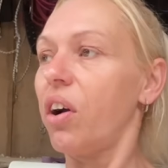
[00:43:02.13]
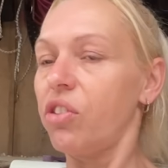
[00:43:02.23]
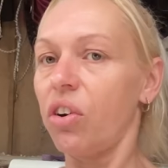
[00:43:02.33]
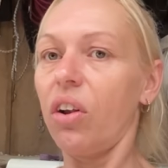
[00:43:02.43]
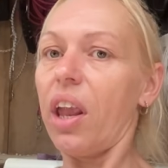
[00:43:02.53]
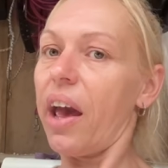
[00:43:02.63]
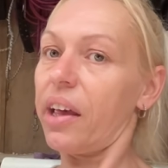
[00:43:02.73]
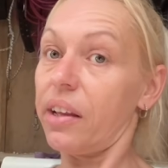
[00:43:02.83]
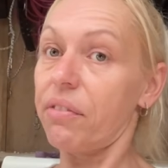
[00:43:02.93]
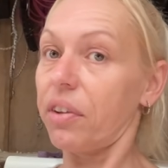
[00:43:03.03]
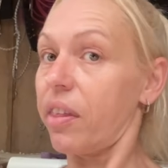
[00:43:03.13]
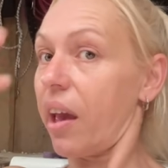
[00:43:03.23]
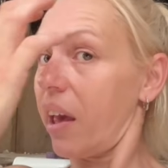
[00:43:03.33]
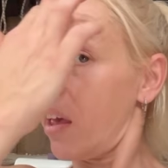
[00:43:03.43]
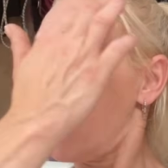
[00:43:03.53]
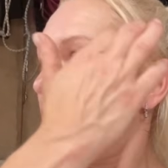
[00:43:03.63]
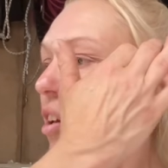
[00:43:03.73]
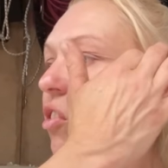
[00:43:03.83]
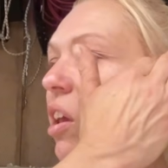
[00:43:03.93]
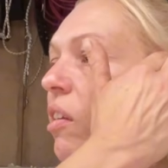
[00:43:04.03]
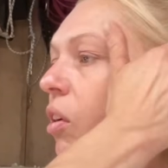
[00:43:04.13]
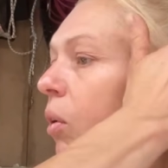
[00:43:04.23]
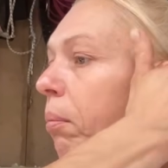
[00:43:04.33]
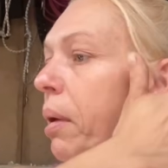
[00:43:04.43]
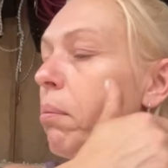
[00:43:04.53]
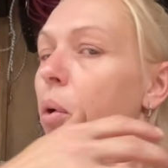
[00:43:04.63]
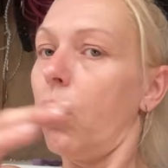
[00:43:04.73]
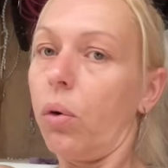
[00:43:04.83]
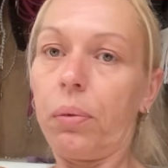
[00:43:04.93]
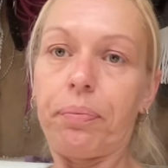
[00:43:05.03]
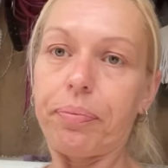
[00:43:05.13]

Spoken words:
trot leg and everything. She taught me more